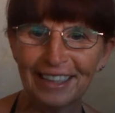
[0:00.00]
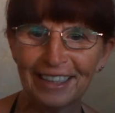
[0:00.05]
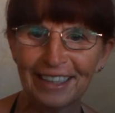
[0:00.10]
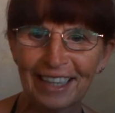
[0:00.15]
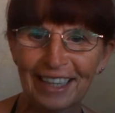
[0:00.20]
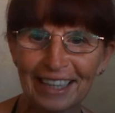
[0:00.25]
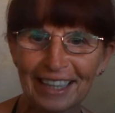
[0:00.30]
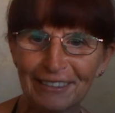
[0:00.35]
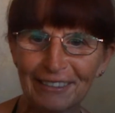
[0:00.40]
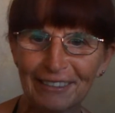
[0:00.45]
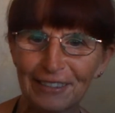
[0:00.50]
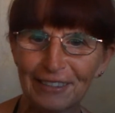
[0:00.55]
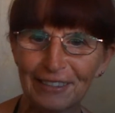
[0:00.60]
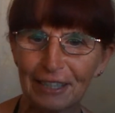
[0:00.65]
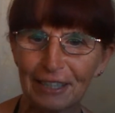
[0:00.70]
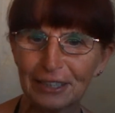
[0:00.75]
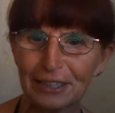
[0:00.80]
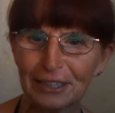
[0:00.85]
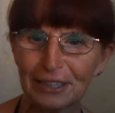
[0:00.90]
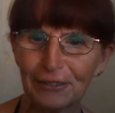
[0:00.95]
Hello,
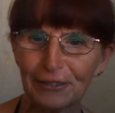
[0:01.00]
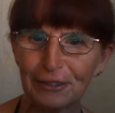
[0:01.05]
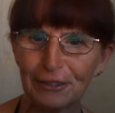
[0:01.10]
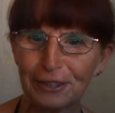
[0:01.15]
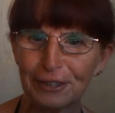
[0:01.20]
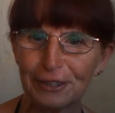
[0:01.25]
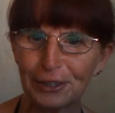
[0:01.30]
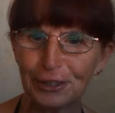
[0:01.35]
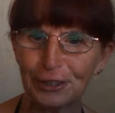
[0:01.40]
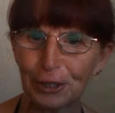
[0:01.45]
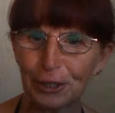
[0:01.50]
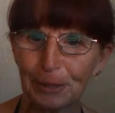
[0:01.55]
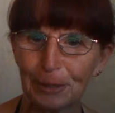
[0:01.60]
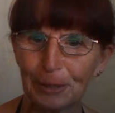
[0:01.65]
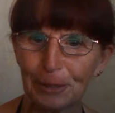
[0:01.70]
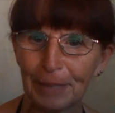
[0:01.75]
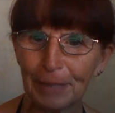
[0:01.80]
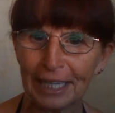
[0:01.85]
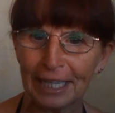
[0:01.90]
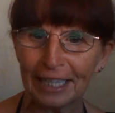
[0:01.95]
nice of you to join
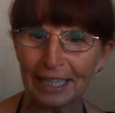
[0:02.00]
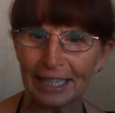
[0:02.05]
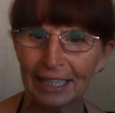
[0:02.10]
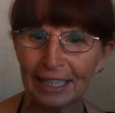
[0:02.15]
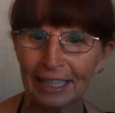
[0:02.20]
me.